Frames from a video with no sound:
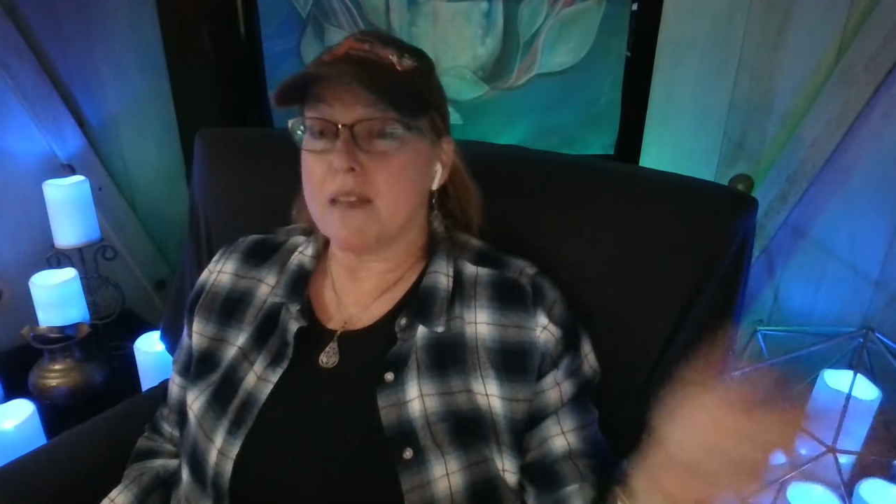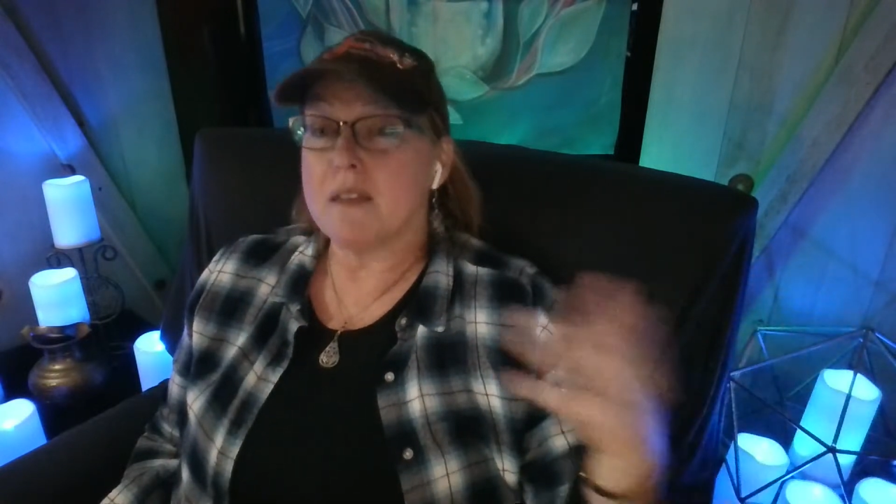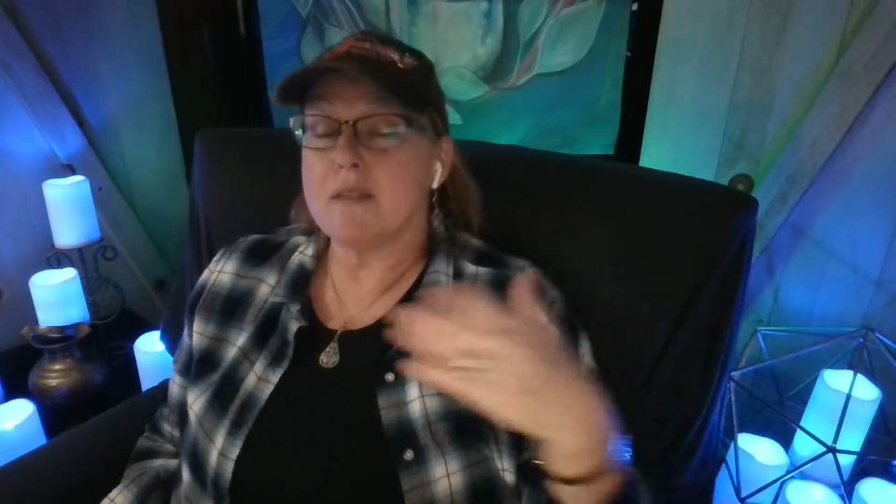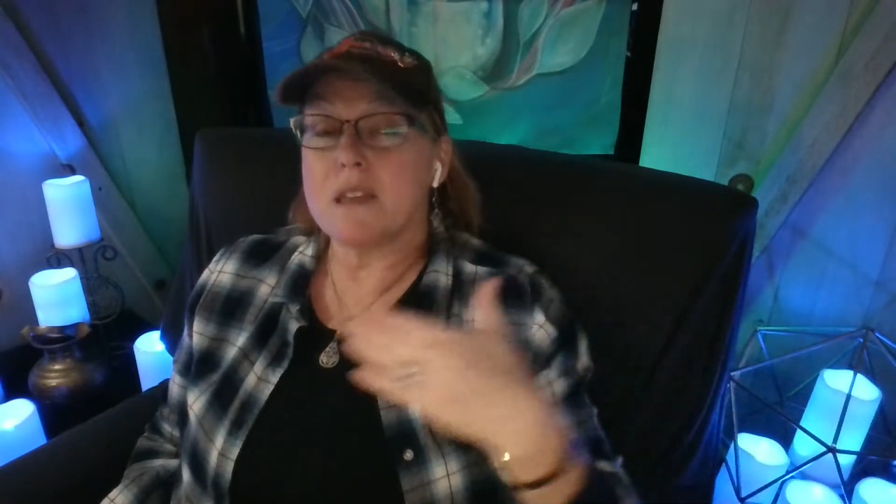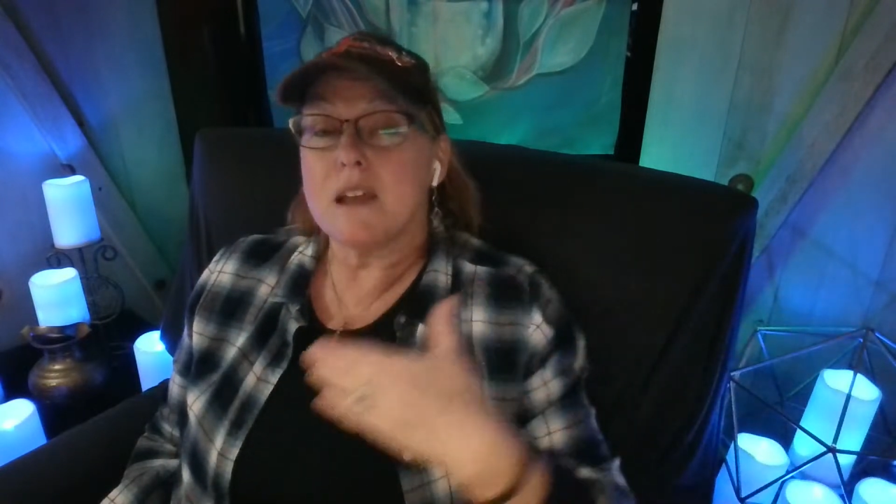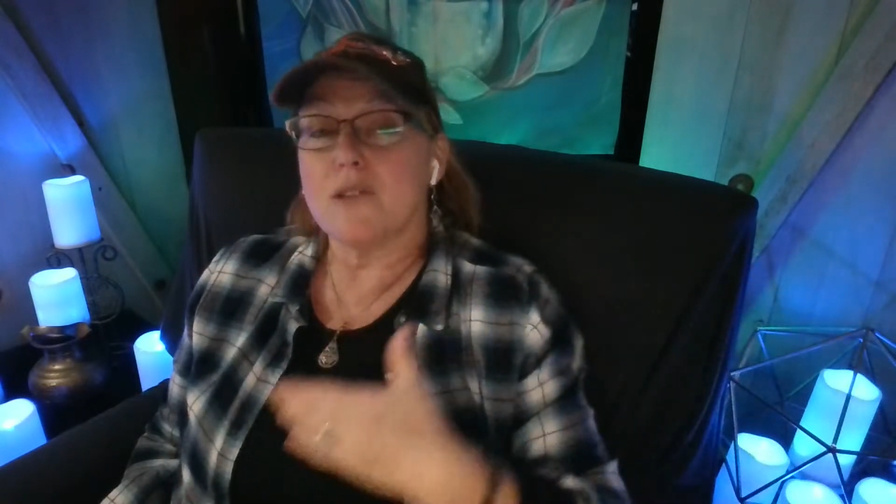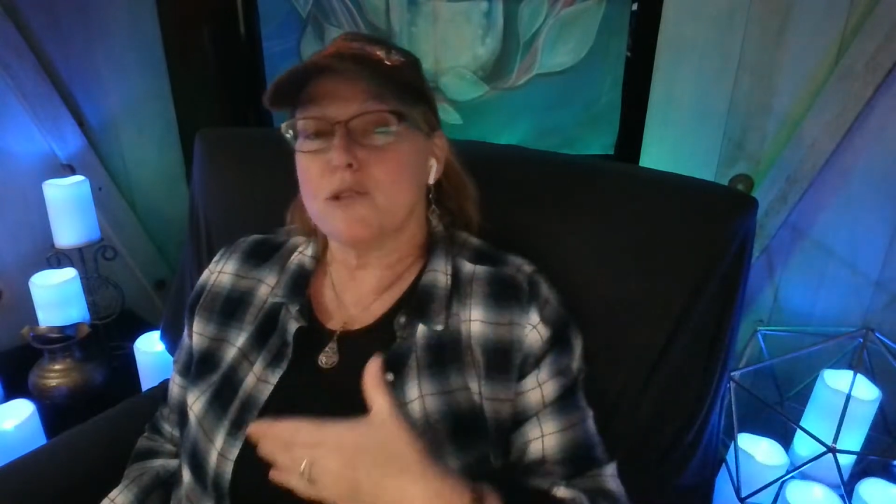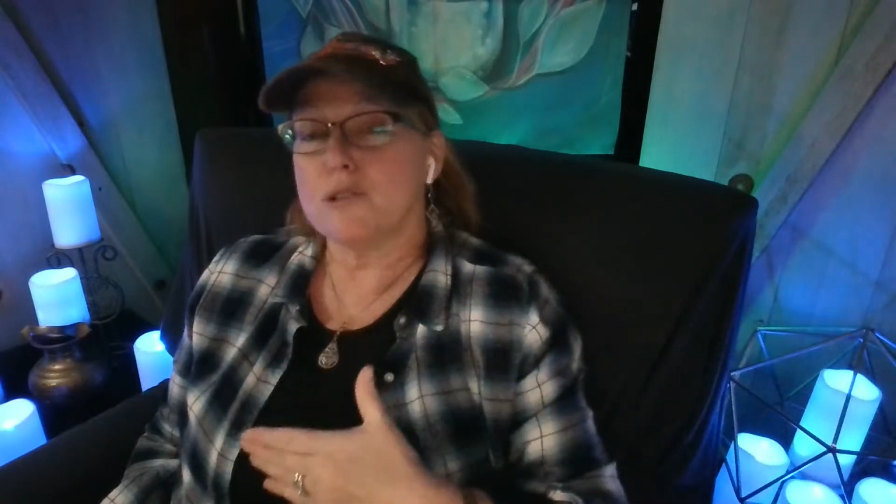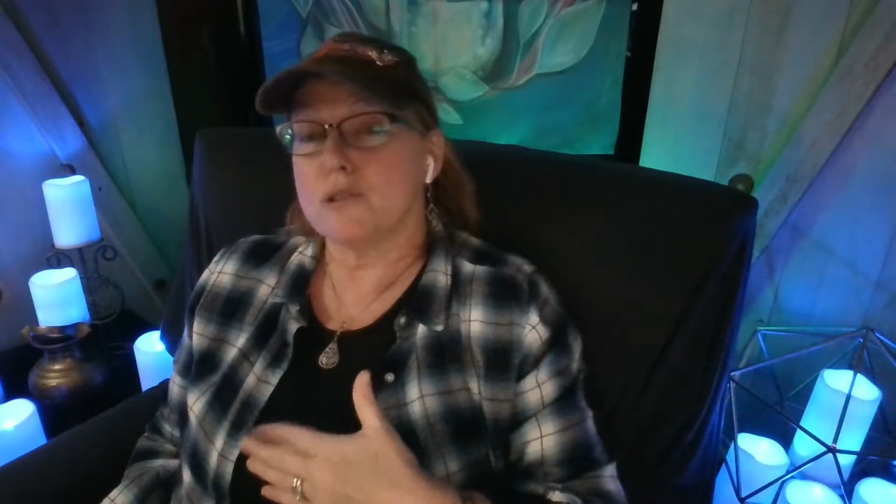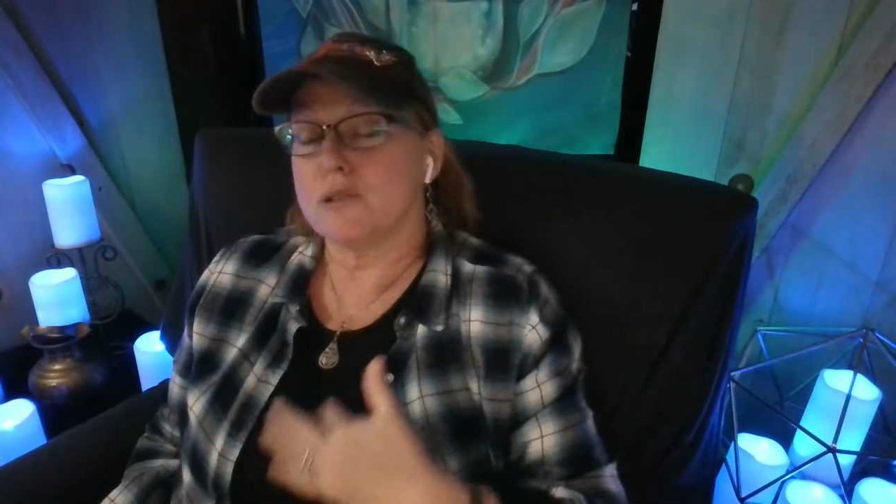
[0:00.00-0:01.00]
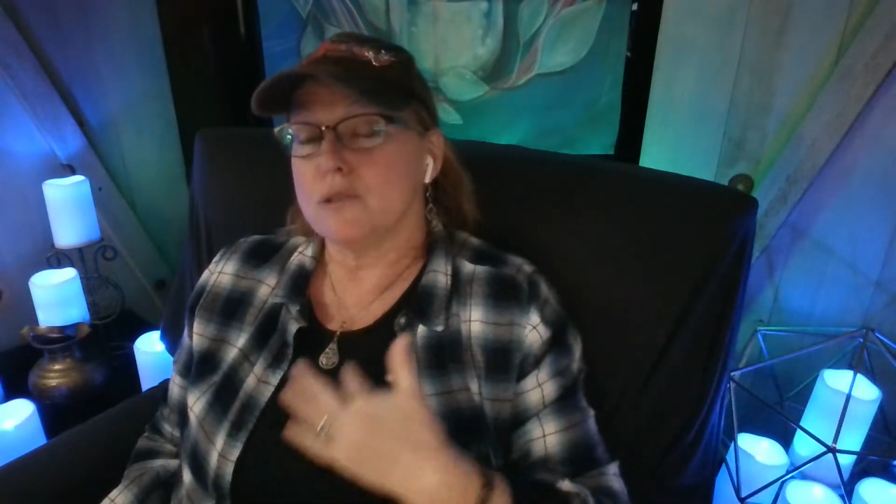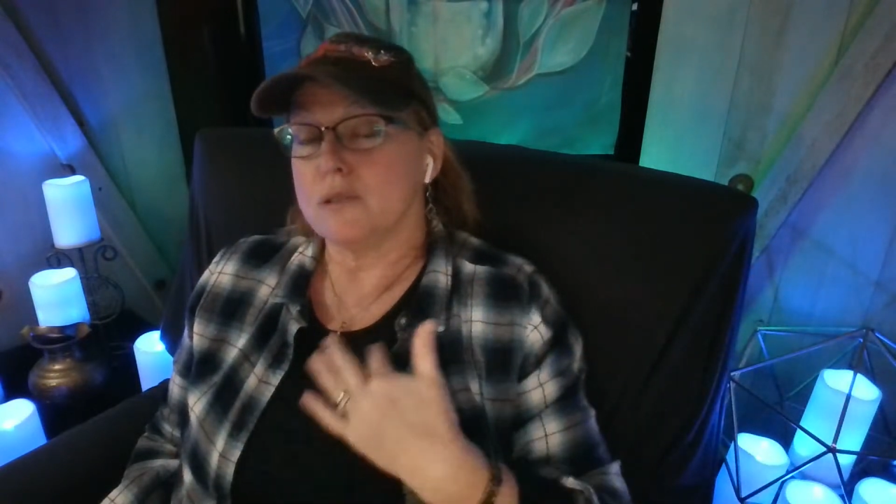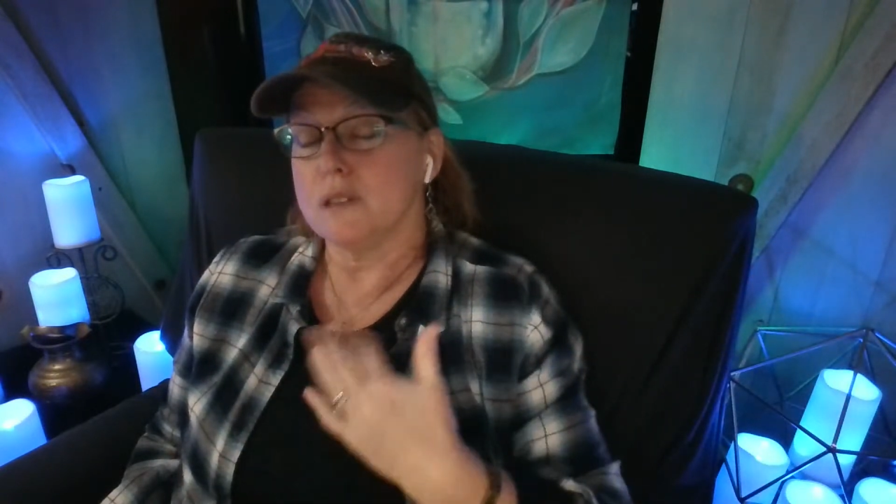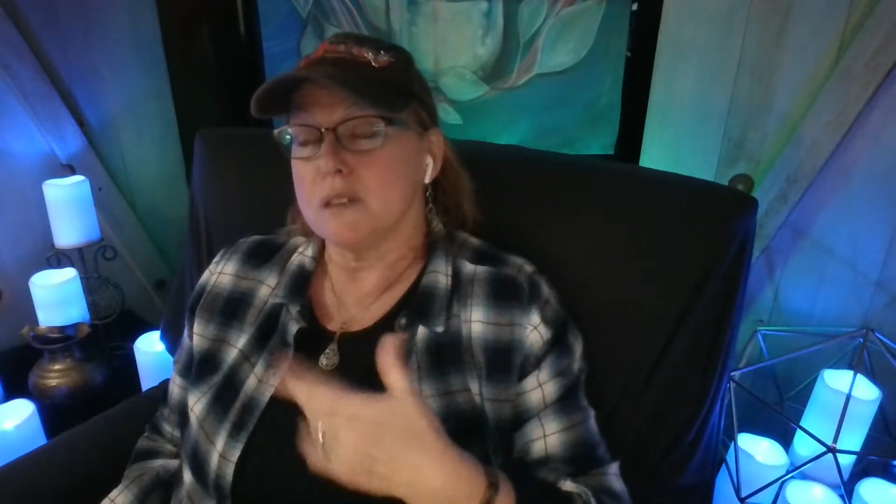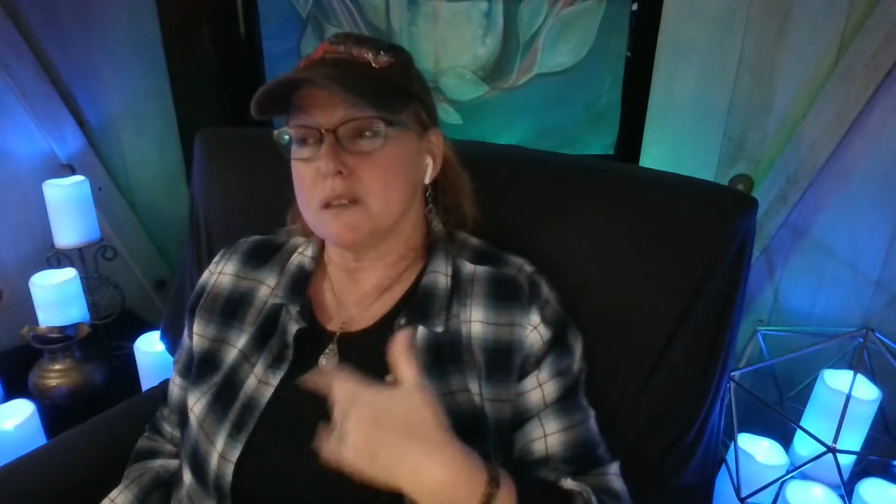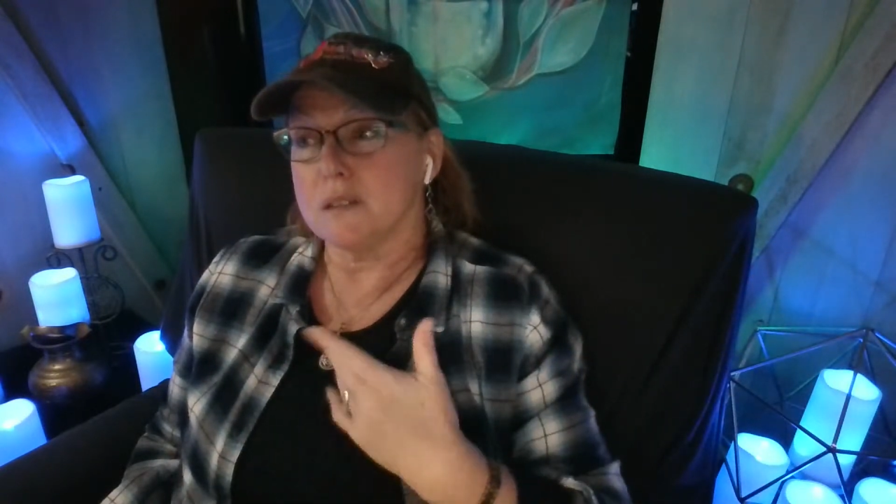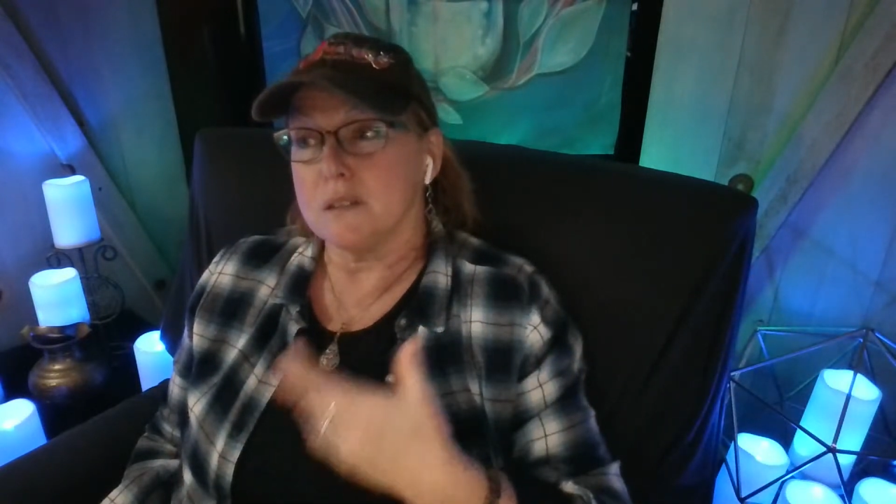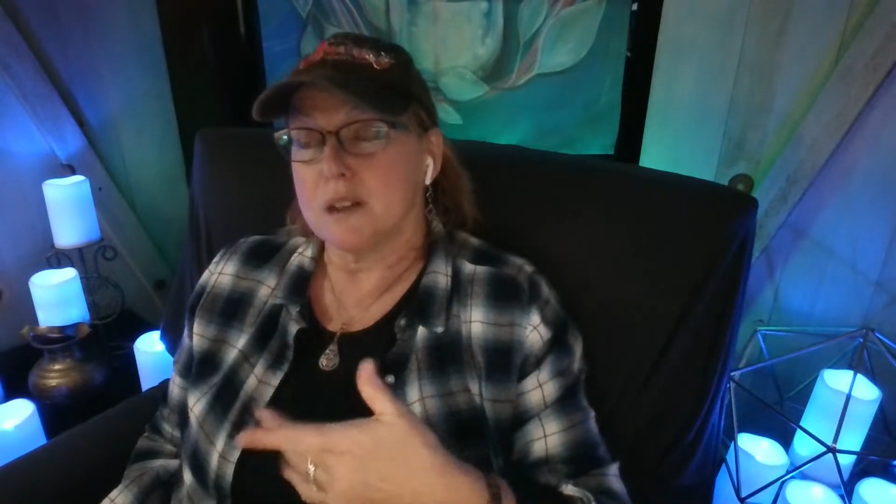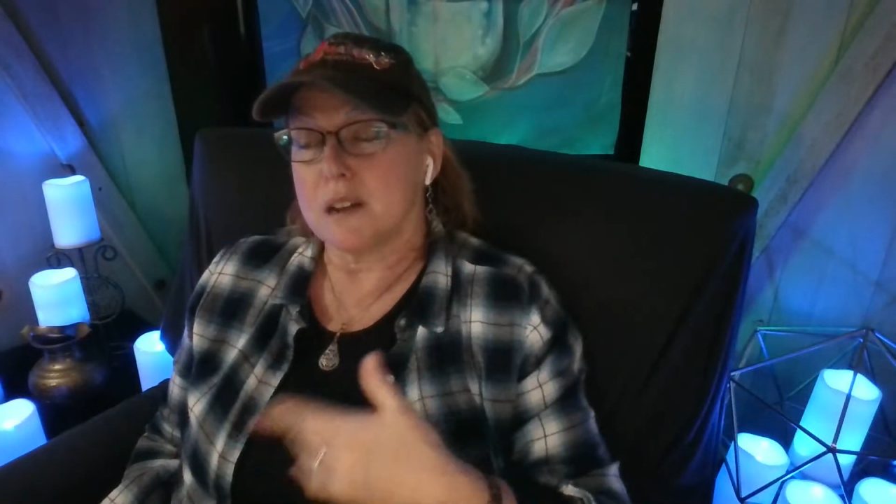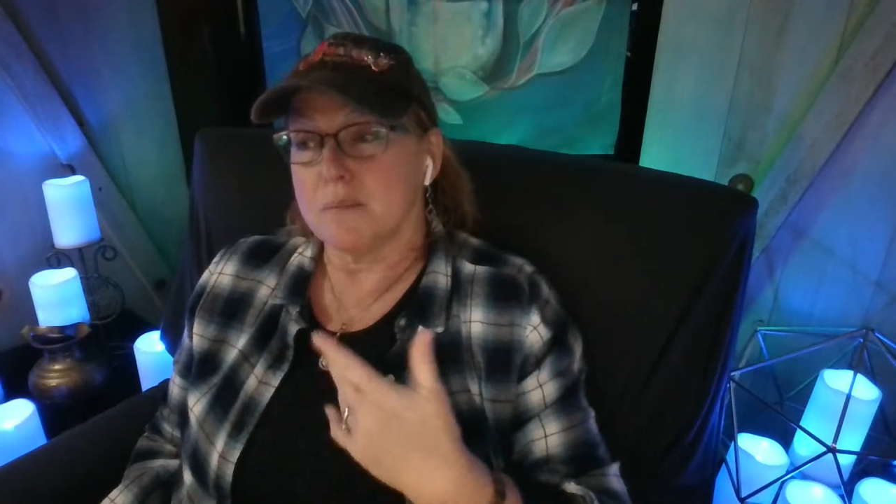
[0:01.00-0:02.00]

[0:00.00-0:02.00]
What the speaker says: And then the other dude, the